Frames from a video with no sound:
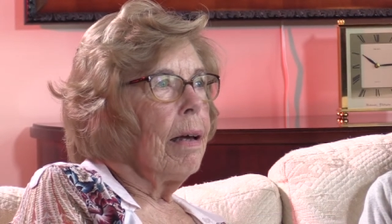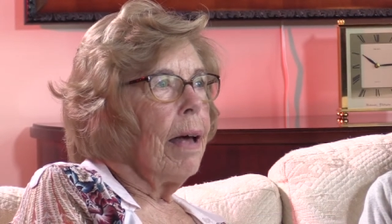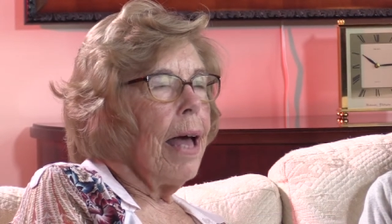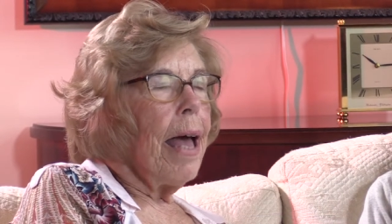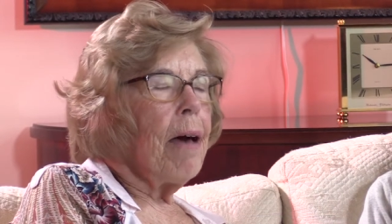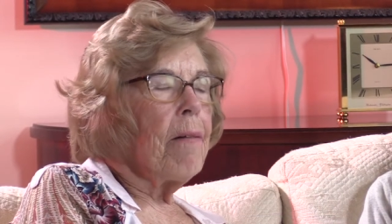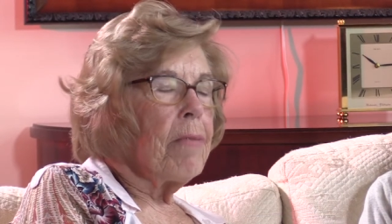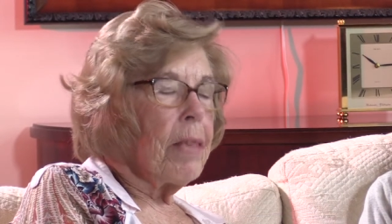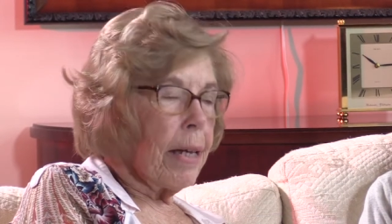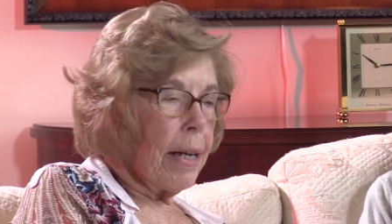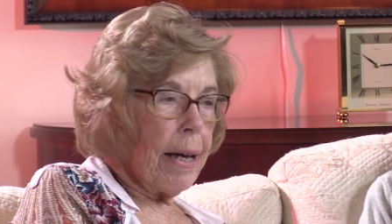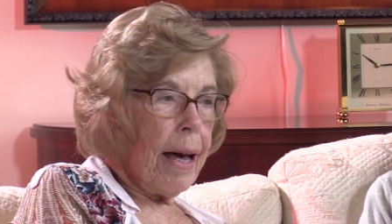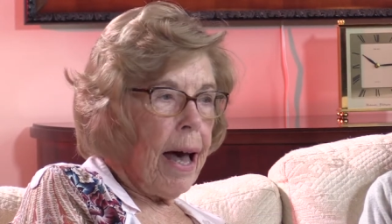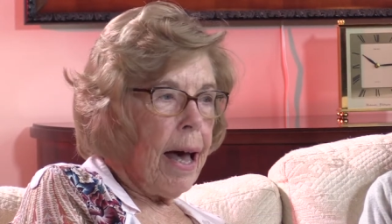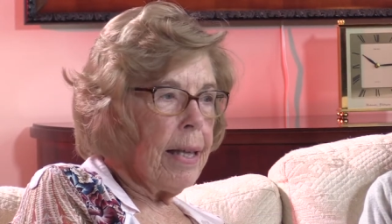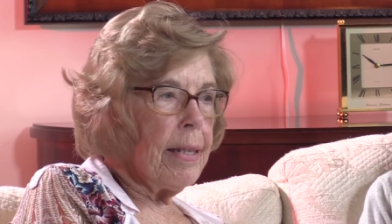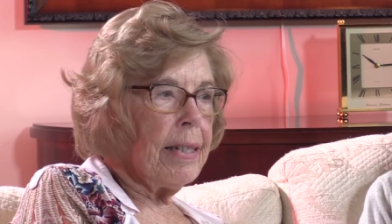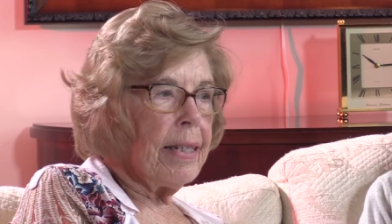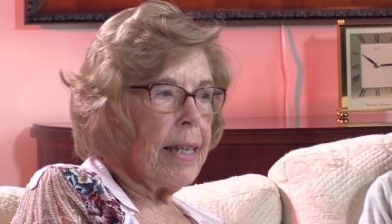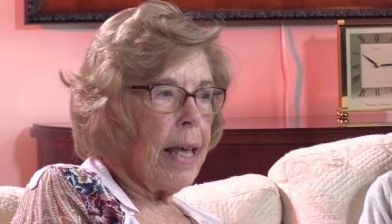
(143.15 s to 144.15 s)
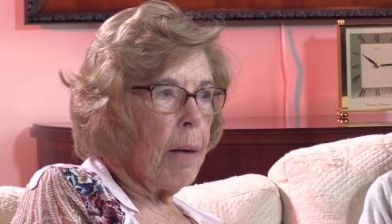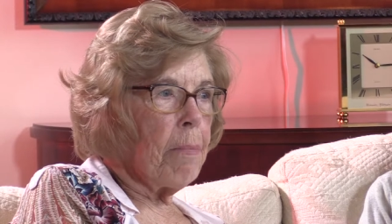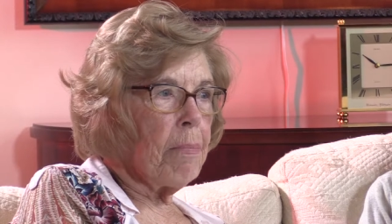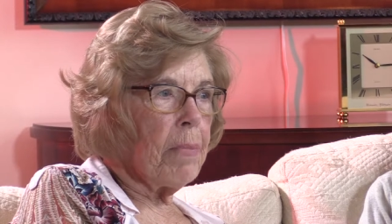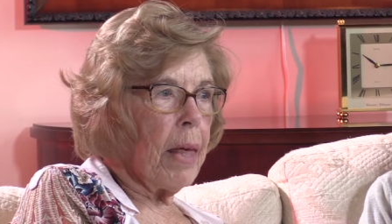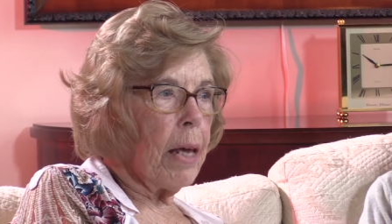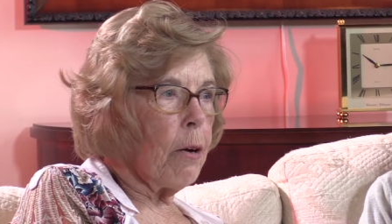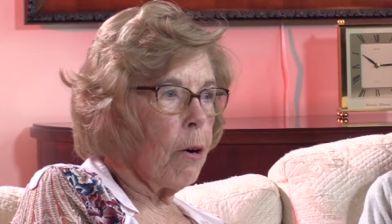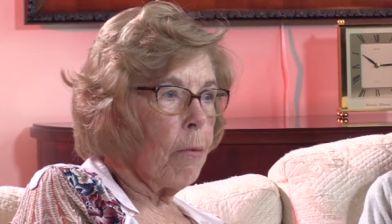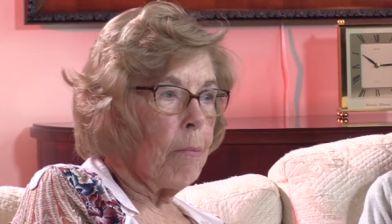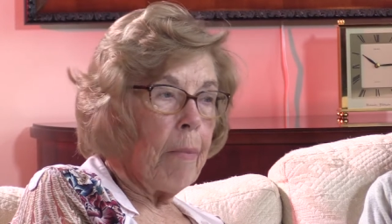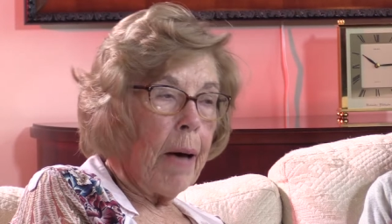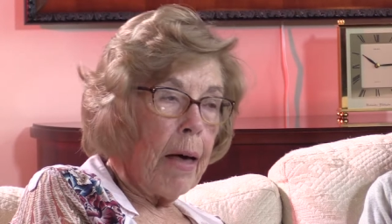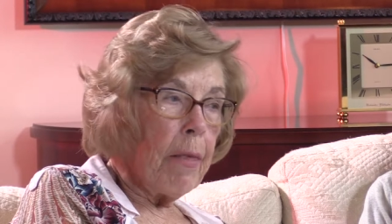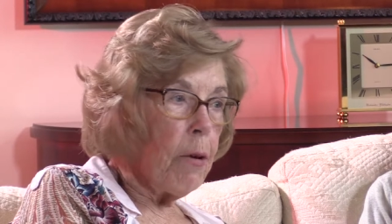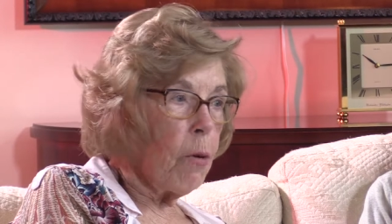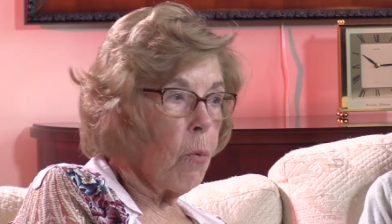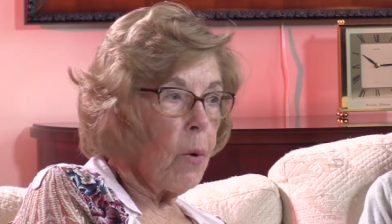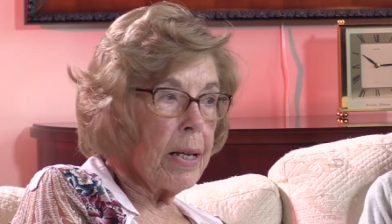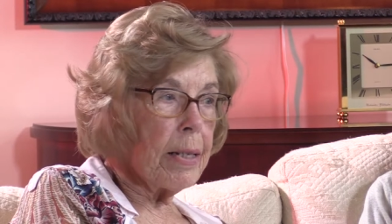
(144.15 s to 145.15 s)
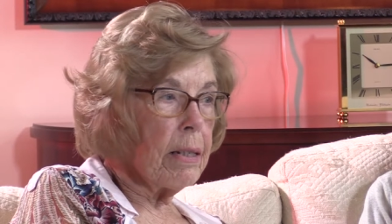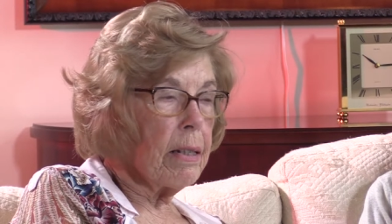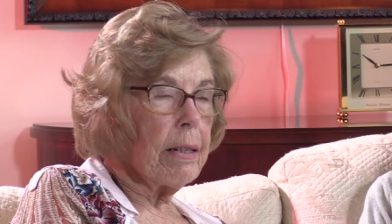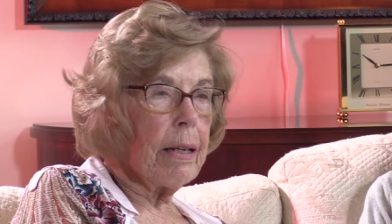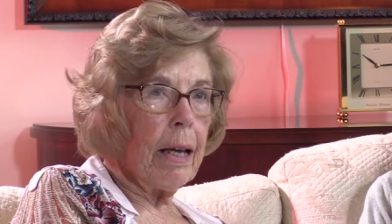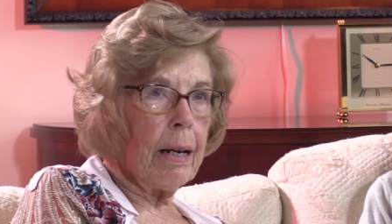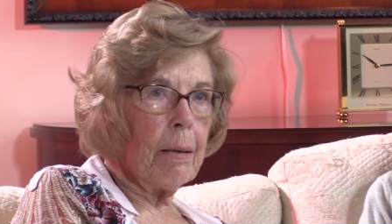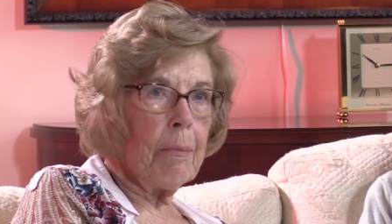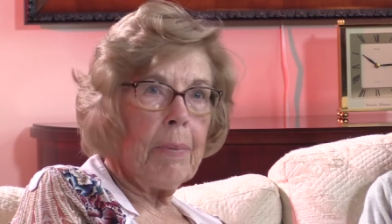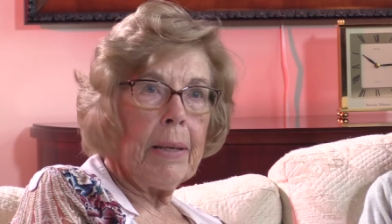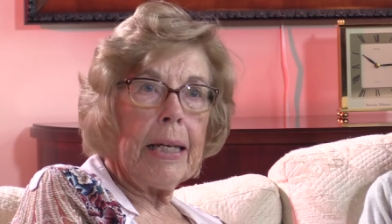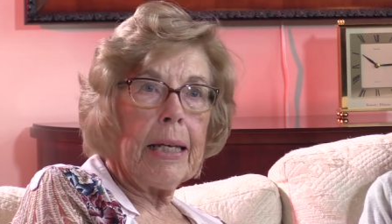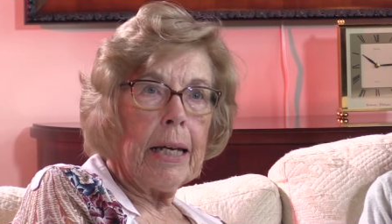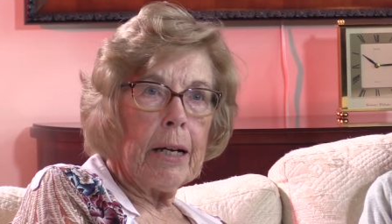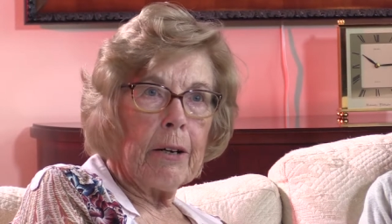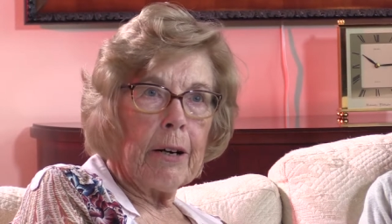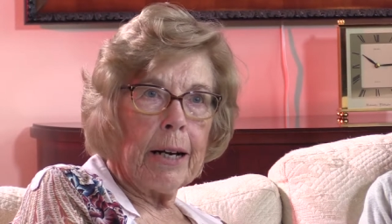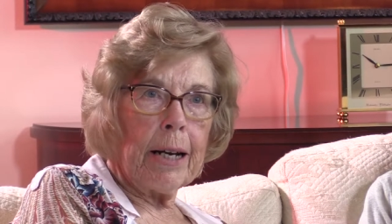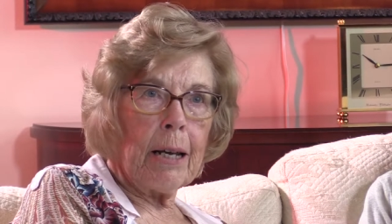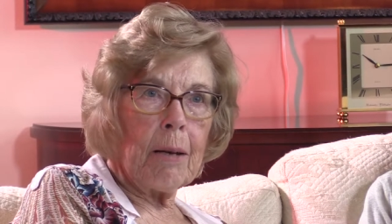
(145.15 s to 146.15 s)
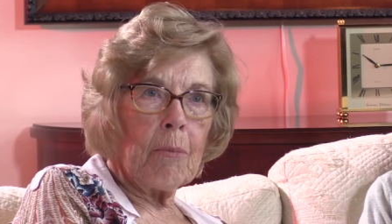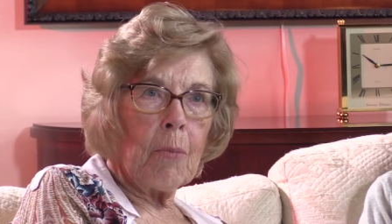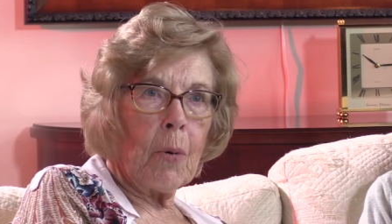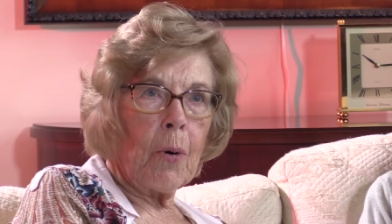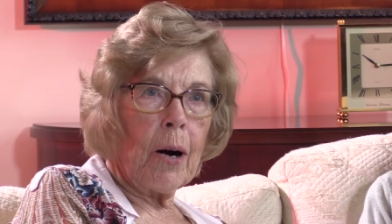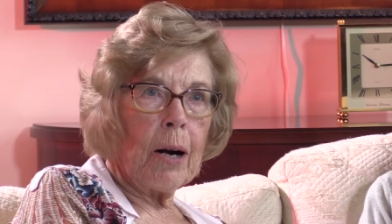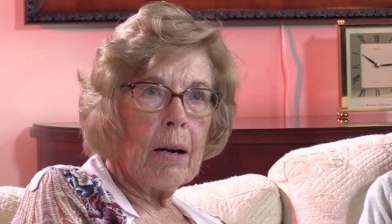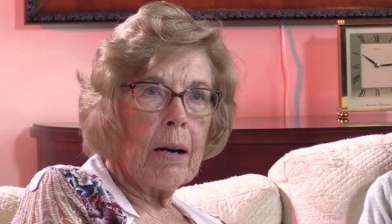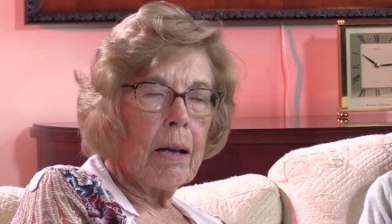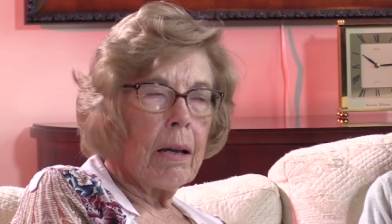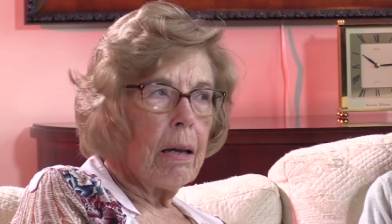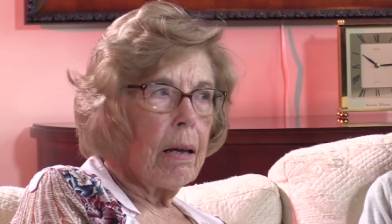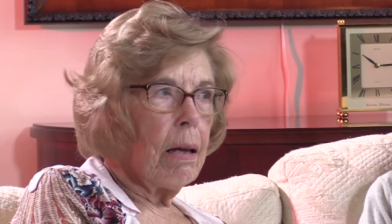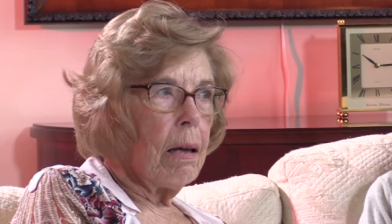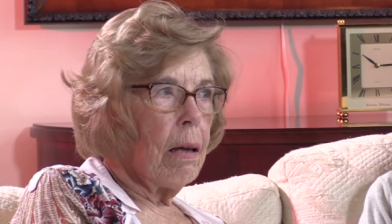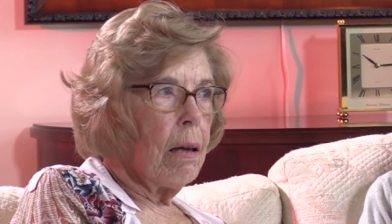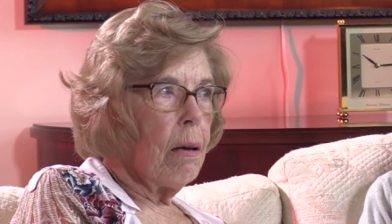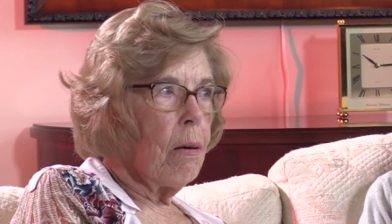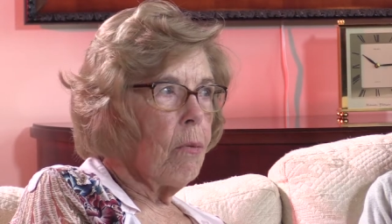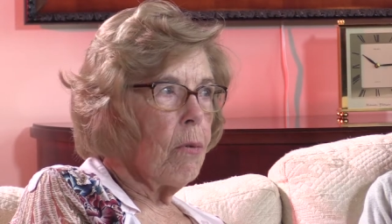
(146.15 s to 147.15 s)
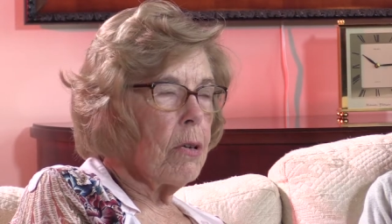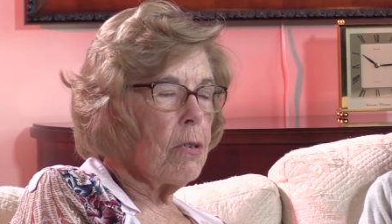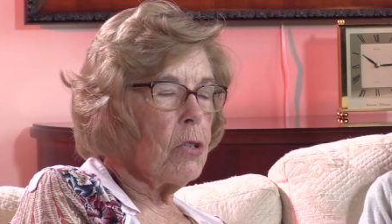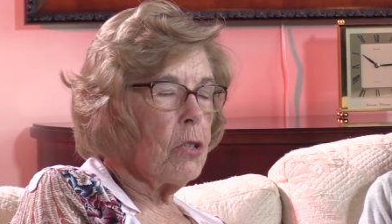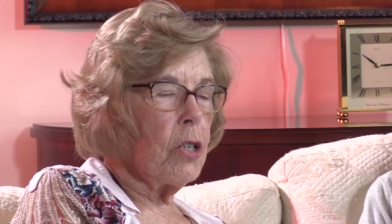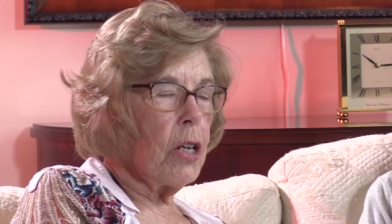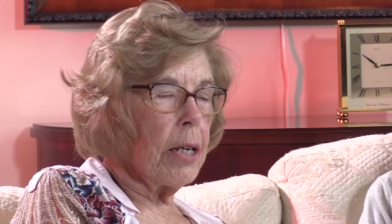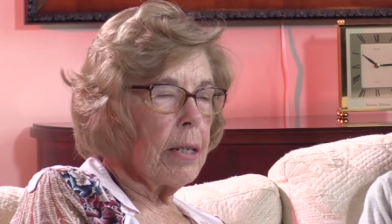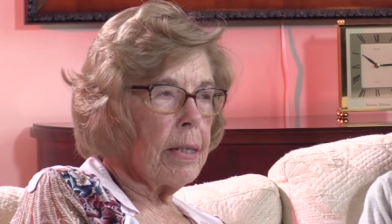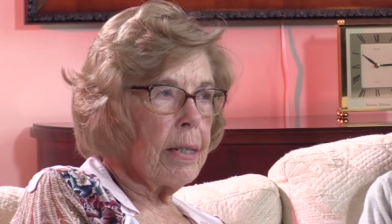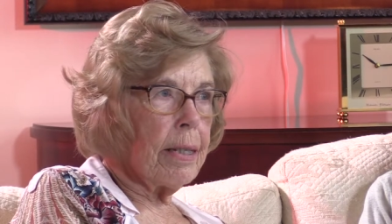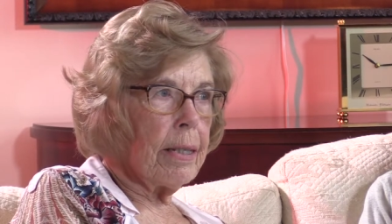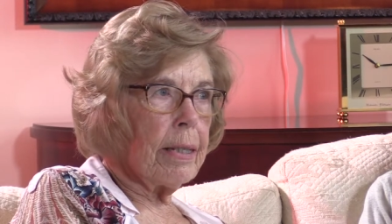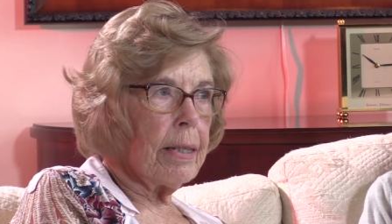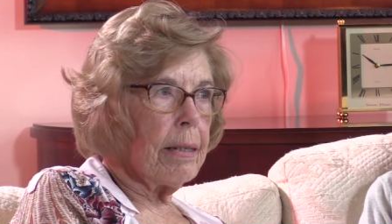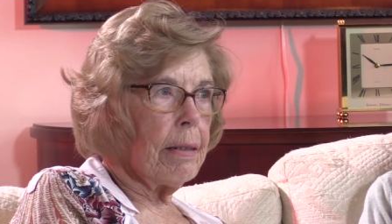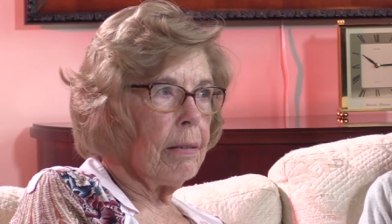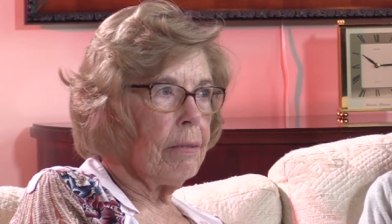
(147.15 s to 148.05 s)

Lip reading: have the concept that her mother wasn't going to be here anymore was just,